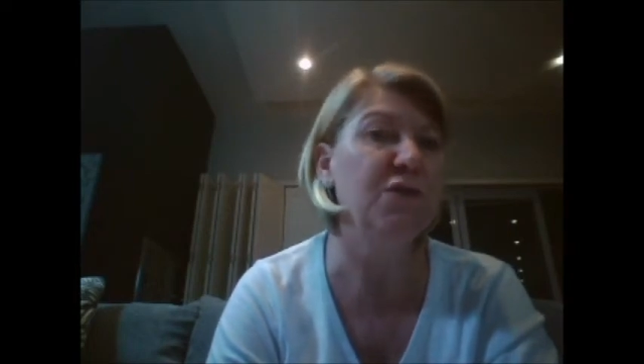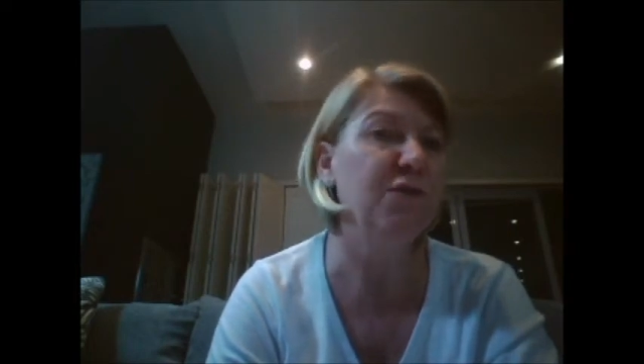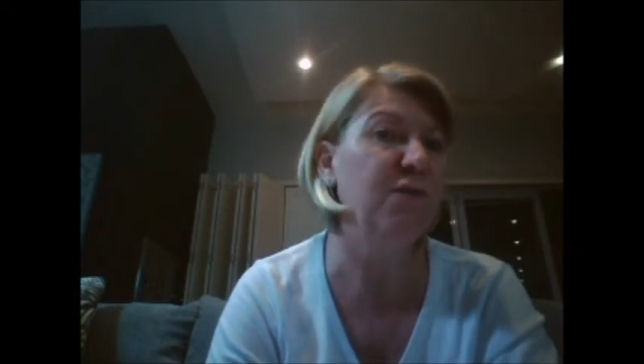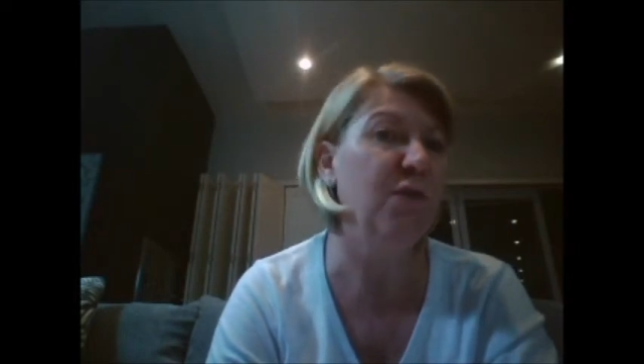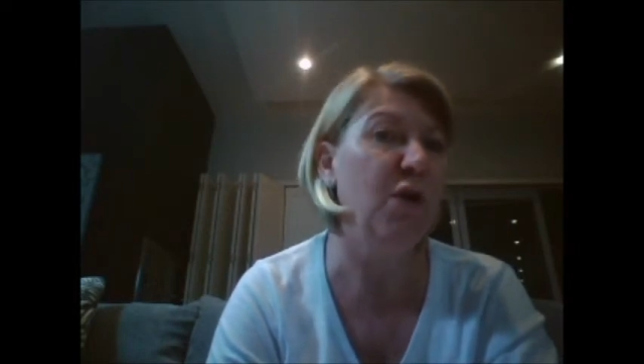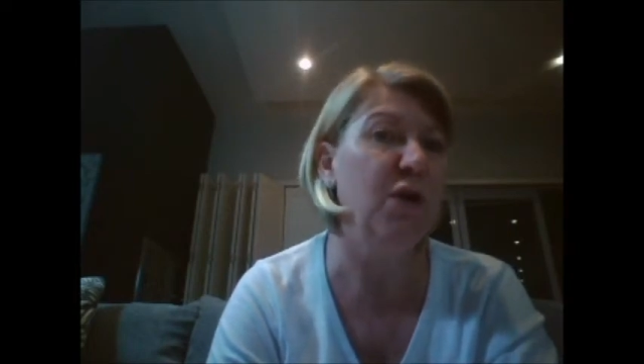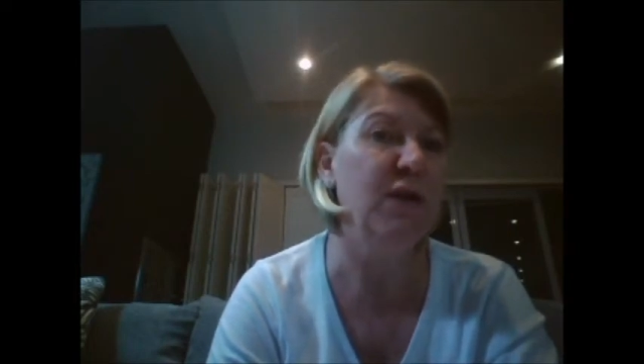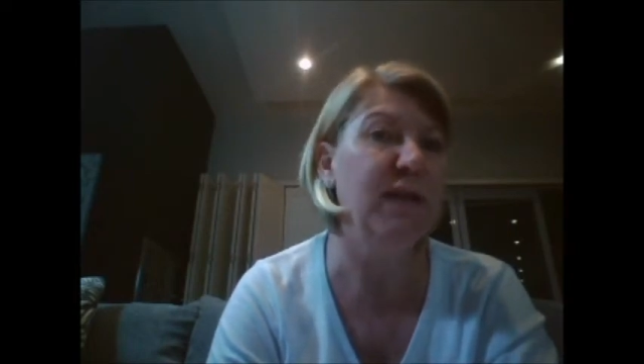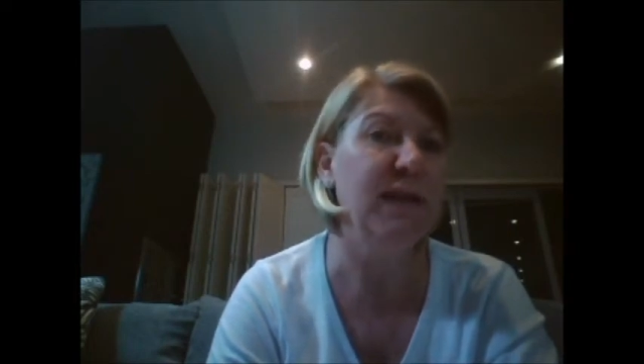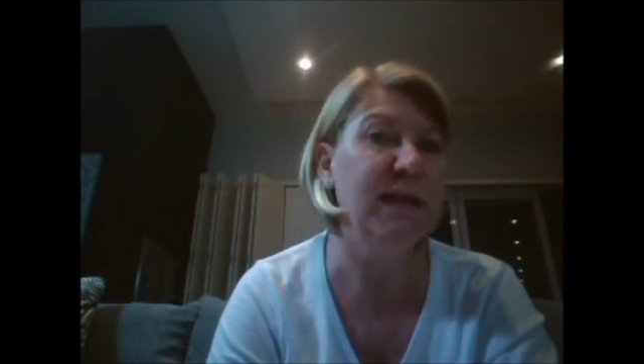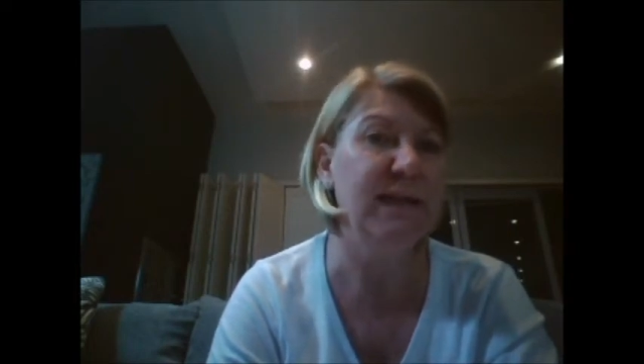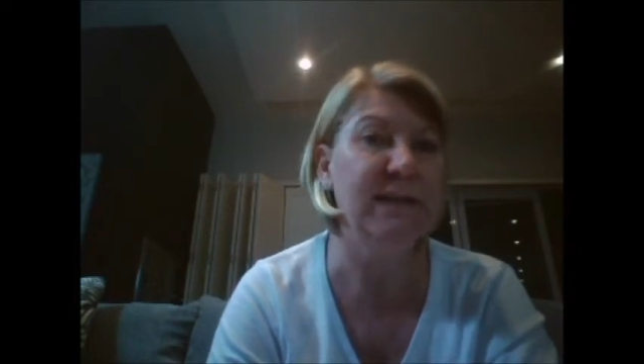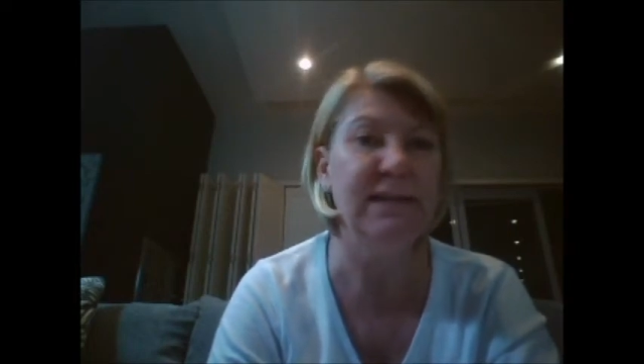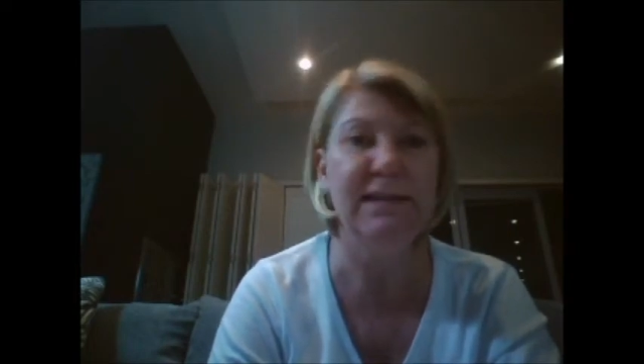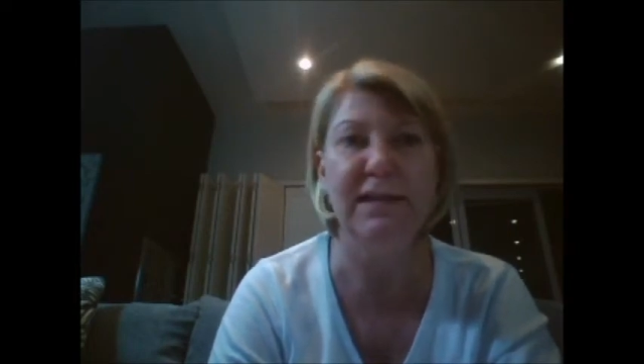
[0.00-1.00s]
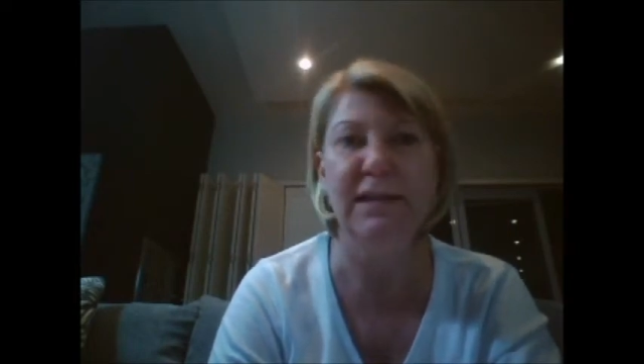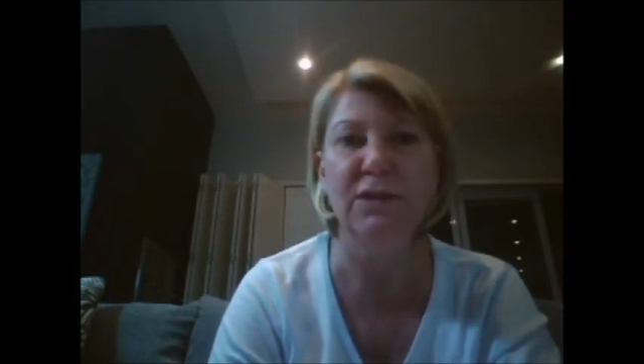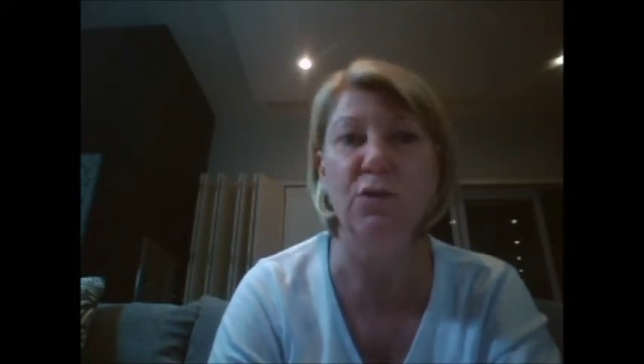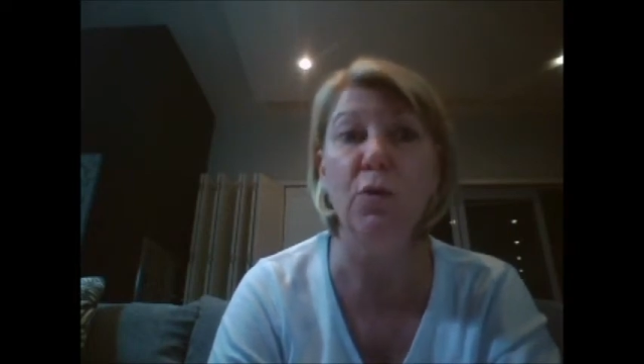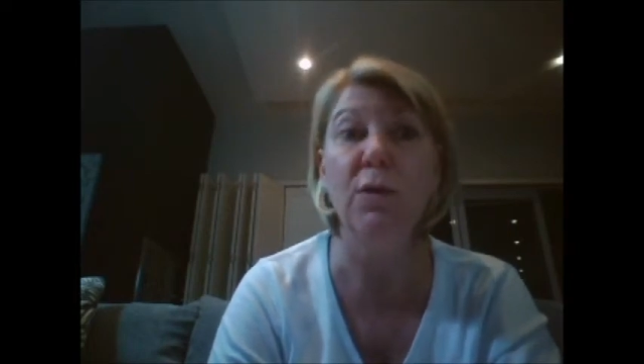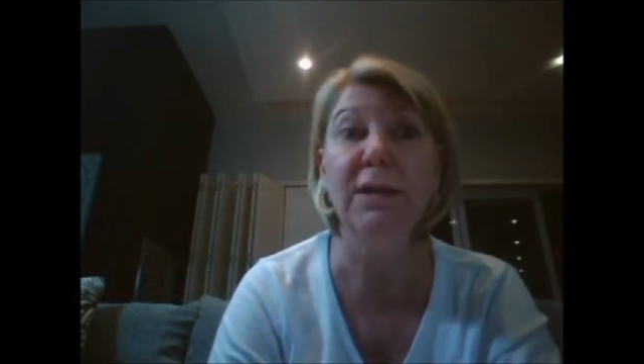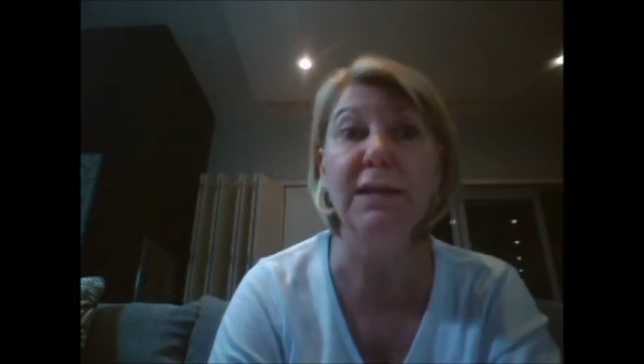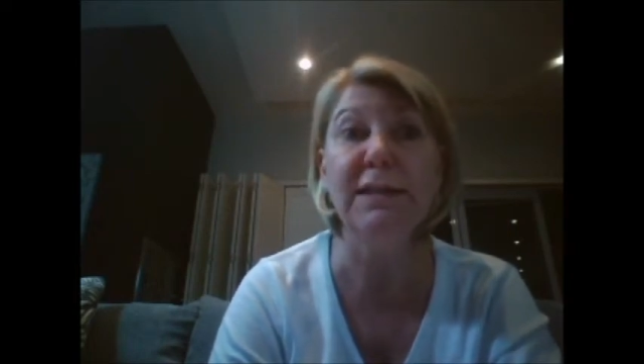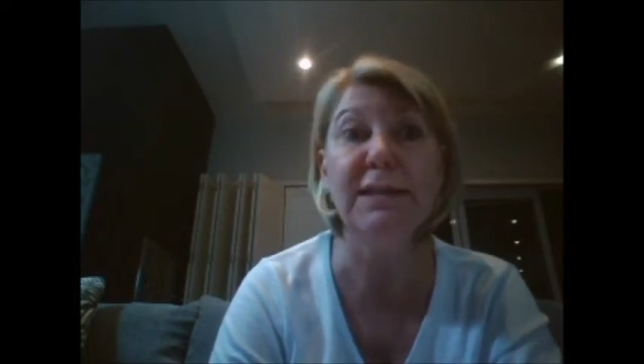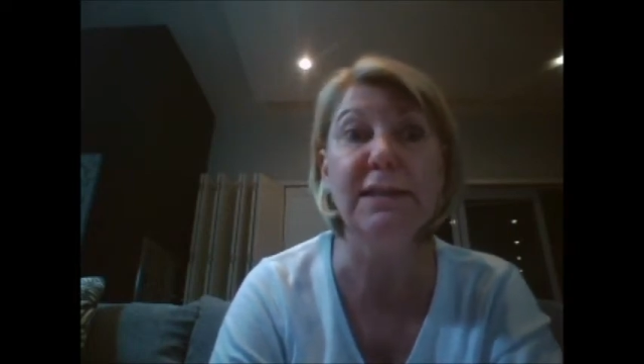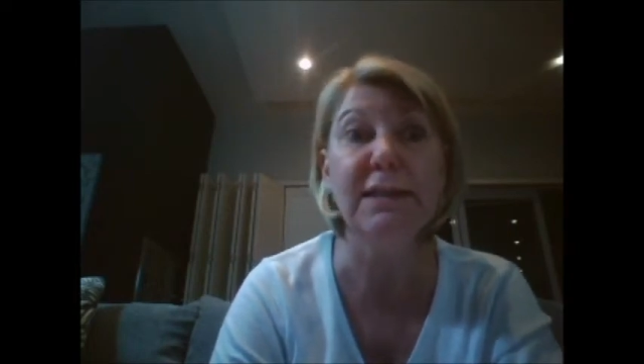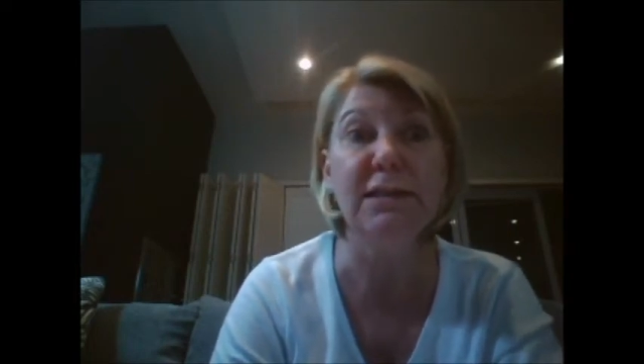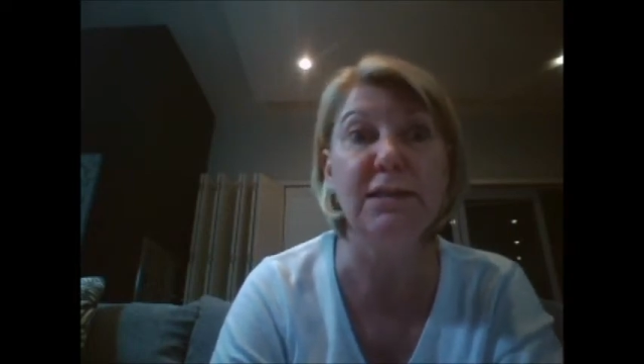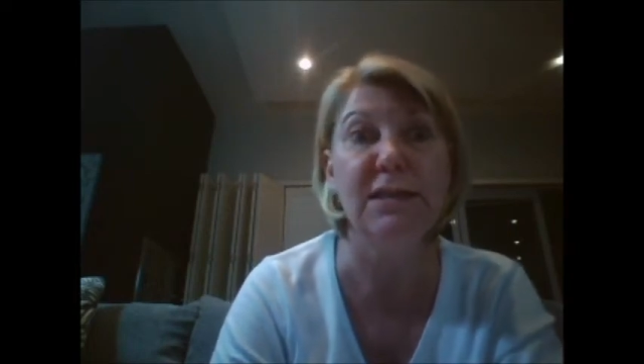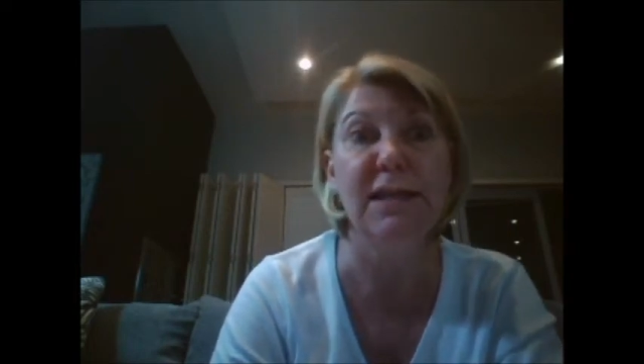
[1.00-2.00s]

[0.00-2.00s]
to follow that instinct or listen